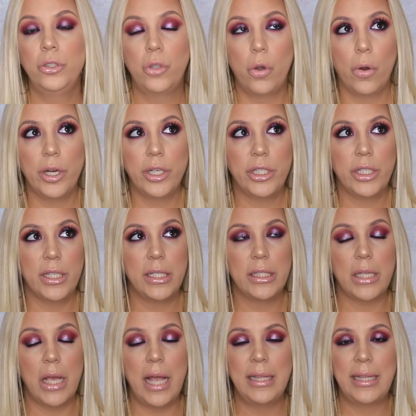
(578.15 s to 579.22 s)

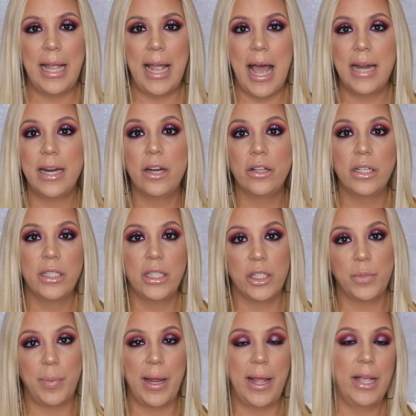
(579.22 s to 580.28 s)
Gorgeous. They had it on the
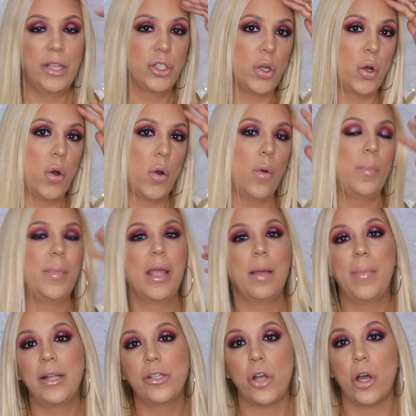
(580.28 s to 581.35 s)
display, so me
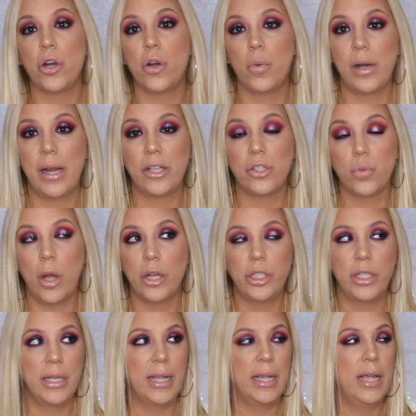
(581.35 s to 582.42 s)
and my daughter were like
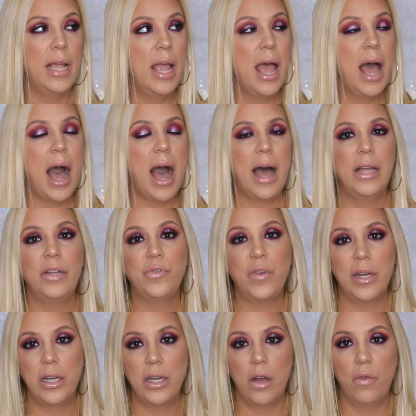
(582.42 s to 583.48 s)
swatching it. I
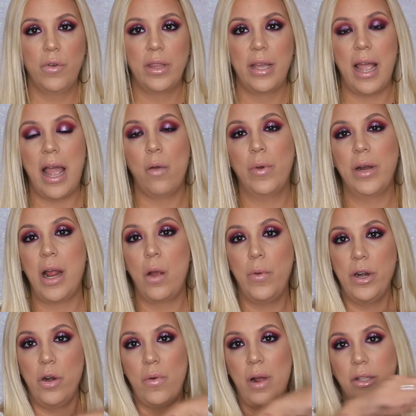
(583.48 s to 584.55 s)
fell in love with it. And when I
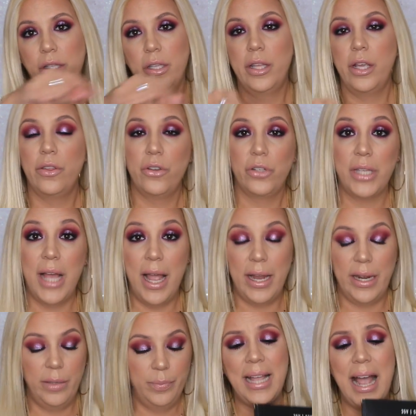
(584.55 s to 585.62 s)
went around to the other
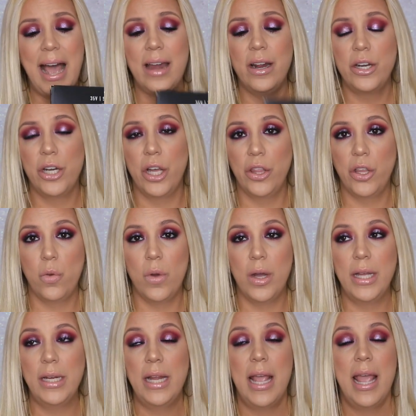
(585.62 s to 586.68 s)
side, they had another
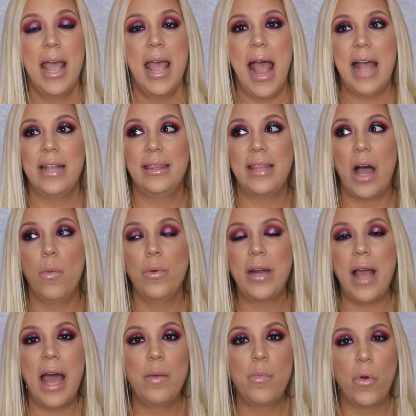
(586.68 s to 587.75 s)
one, and that one
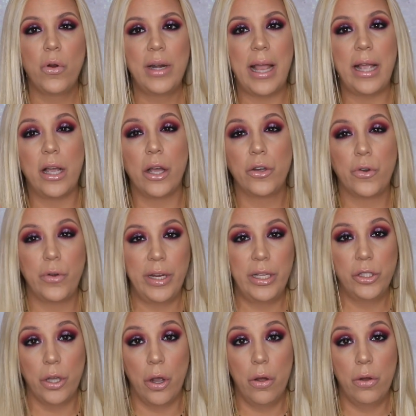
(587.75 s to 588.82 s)
had more like
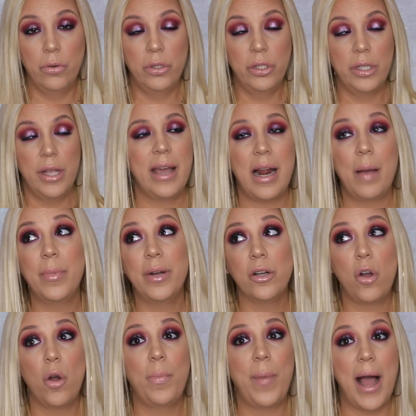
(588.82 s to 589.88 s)
green tones, and I'm gonna
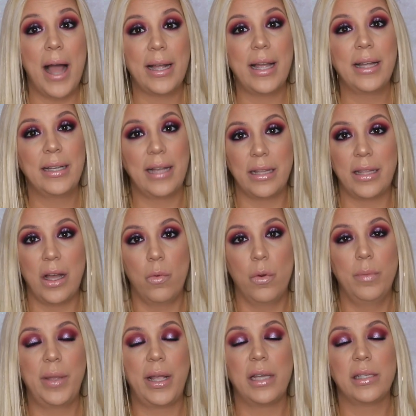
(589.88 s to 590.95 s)
go back and get that
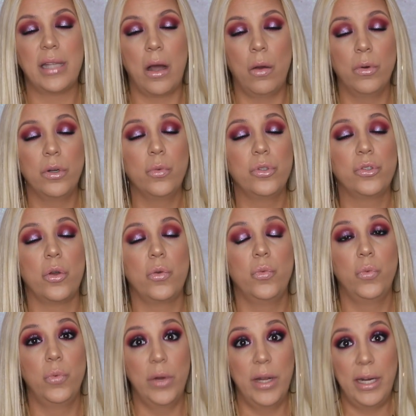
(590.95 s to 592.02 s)
one because that one was
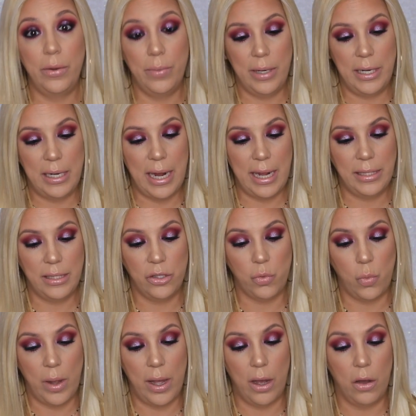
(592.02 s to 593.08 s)
really, really nice as
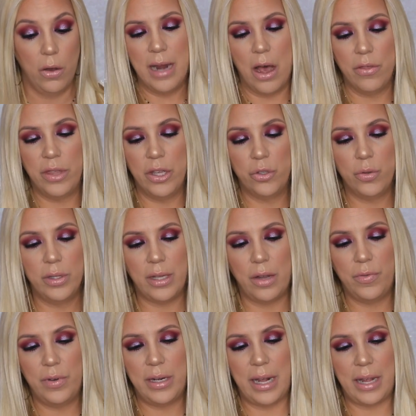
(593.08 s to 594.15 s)
well. Now this one
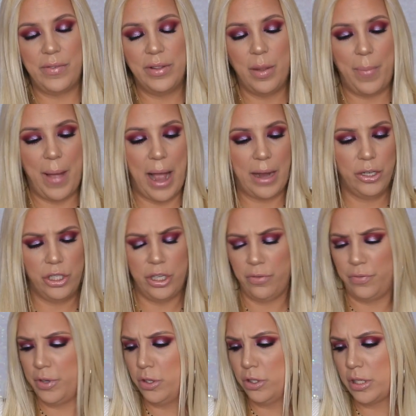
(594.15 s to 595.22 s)
definitely, like, even the packaging
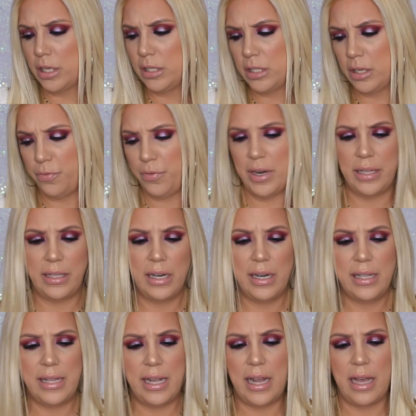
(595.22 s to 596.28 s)
feels different. I think
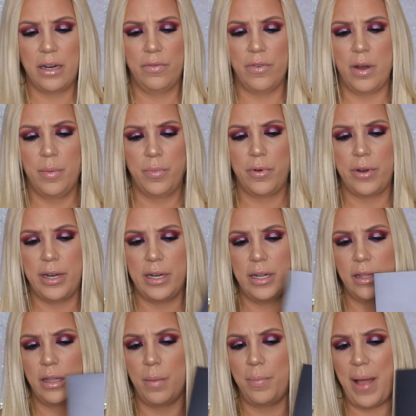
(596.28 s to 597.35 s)
like they kind of
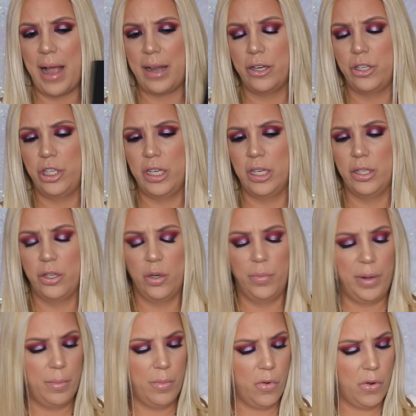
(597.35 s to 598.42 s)
upgraded the packaging a little
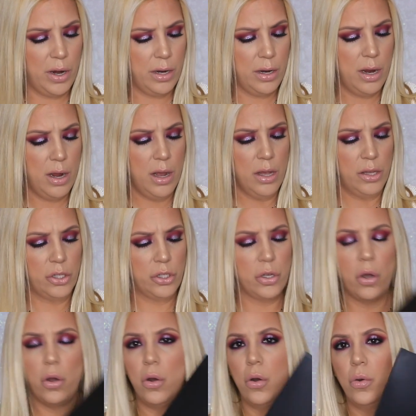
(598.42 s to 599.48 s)
bit more.
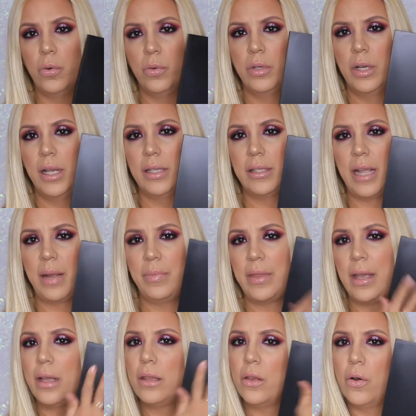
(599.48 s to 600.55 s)
So same
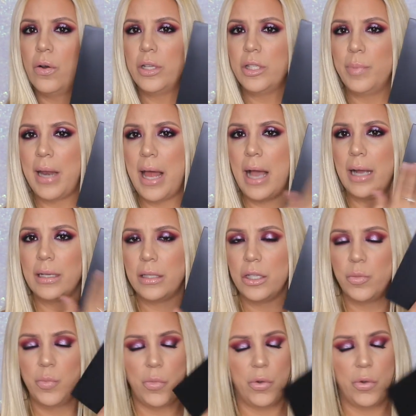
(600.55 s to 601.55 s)
thing though, it's black, it says